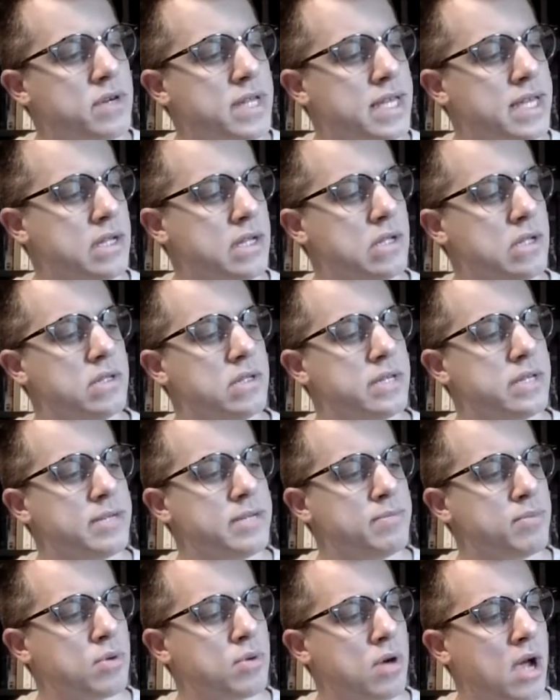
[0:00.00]
Hill
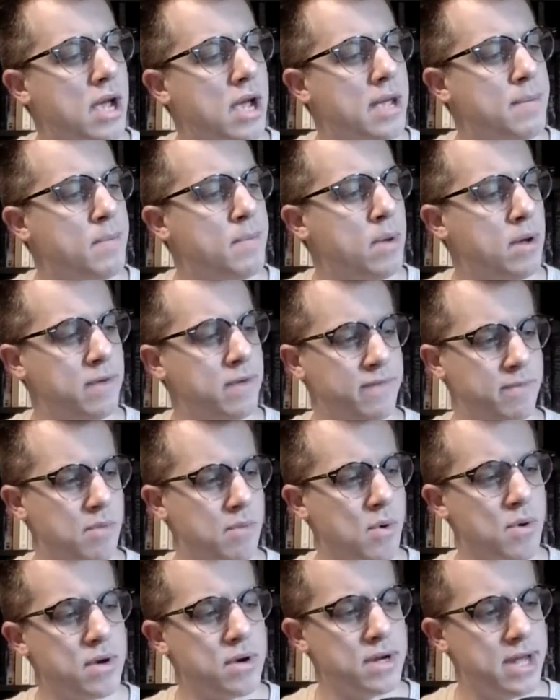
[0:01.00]
in prime of
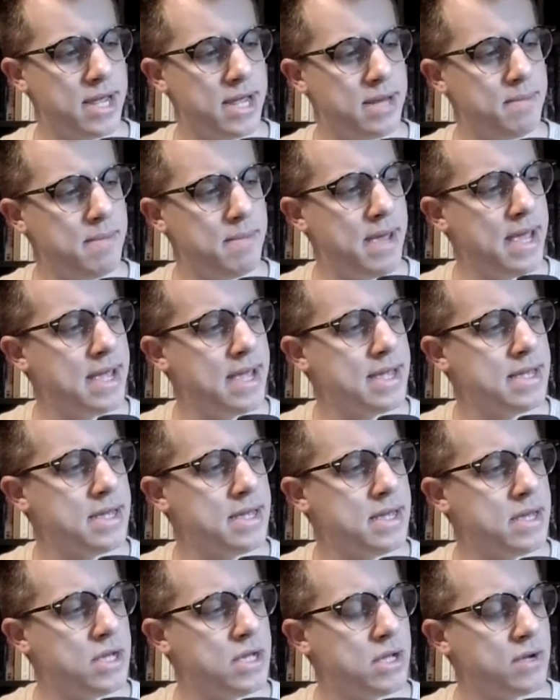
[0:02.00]
morn and May,